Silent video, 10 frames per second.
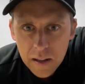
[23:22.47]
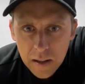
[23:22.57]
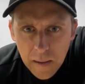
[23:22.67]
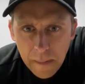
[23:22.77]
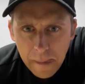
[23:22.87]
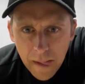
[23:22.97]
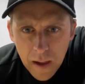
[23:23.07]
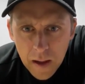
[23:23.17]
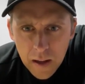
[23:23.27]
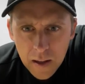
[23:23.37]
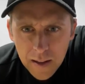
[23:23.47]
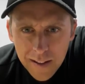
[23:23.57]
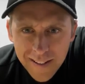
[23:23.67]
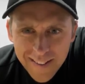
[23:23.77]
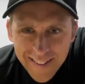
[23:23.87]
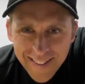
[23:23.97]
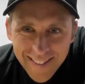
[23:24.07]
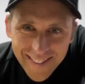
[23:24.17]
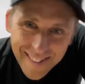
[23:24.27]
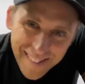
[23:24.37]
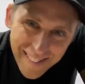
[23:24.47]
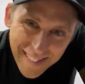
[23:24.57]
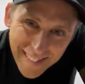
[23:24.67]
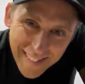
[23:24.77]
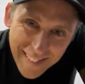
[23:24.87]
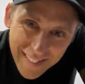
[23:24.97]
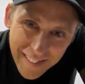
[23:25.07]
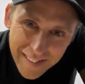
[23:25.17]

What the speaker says: this is backstage. Look at this.